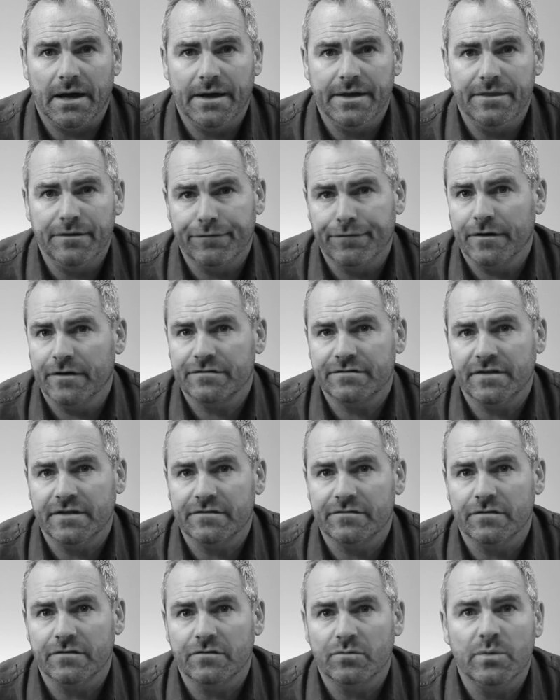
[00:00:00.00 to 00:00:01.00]
In the first
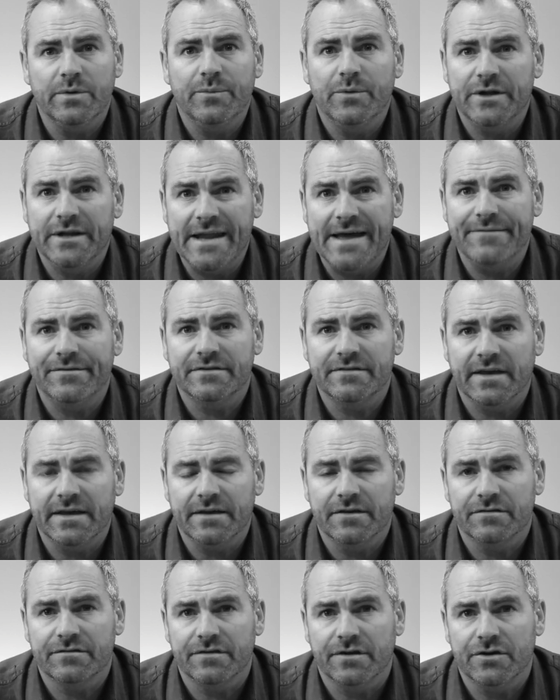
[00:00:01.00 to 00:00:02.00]
instance, we would never
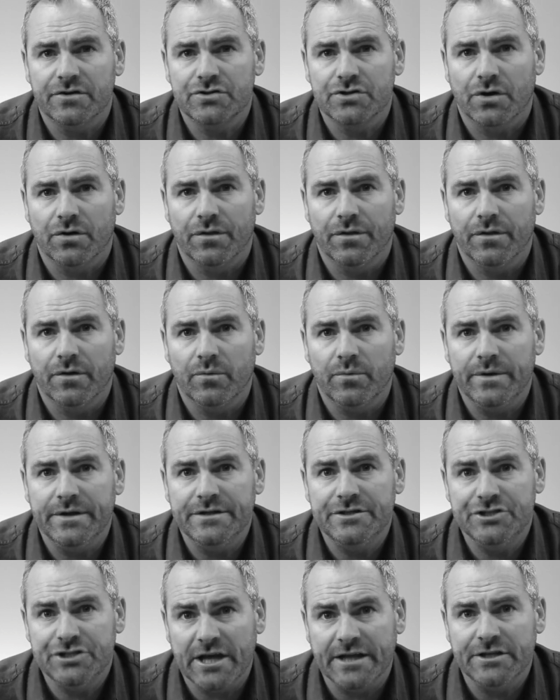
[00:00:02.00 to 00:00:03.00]
take a search on that
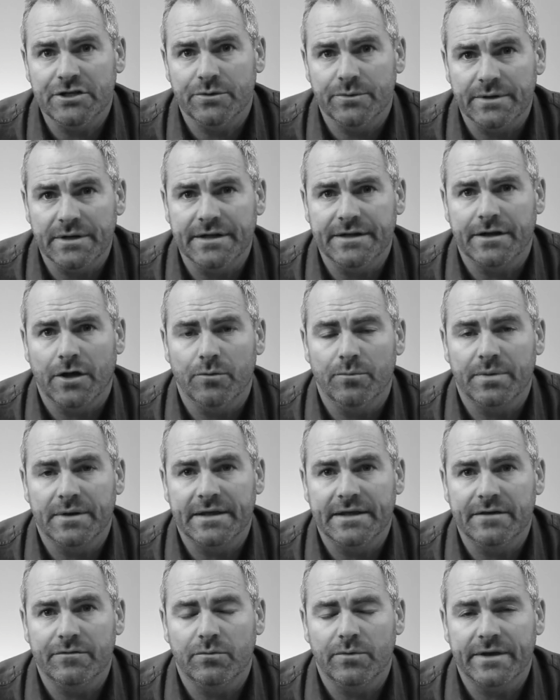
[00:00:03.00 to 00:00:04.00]
we genuinely don't
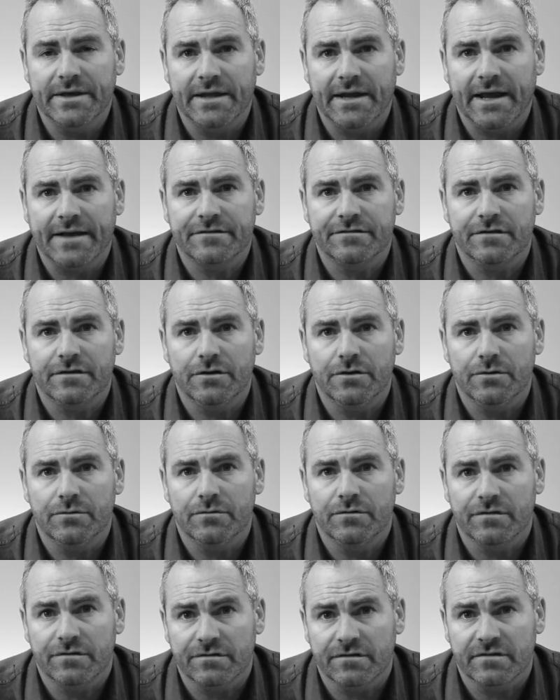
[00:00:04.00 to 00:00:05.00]
believe we can
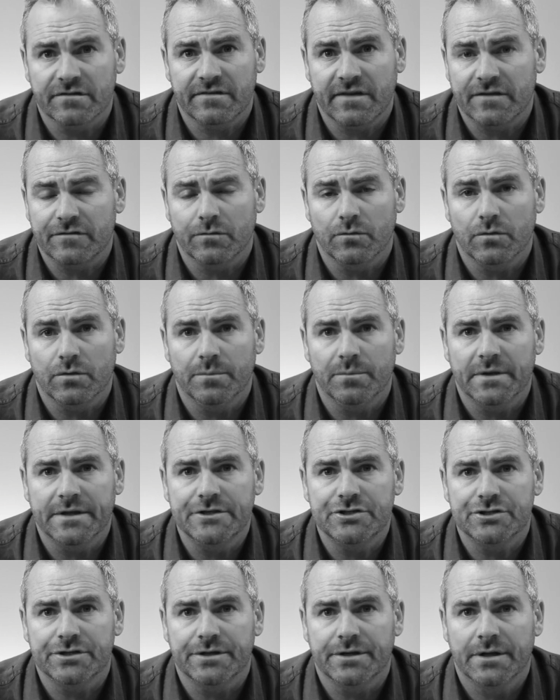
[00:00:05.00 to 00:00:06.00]
execute to successful
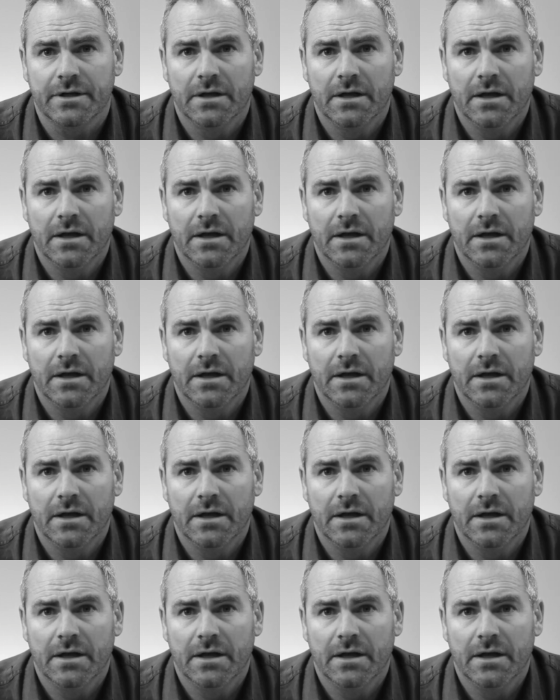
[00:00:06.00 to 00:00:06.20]
completion.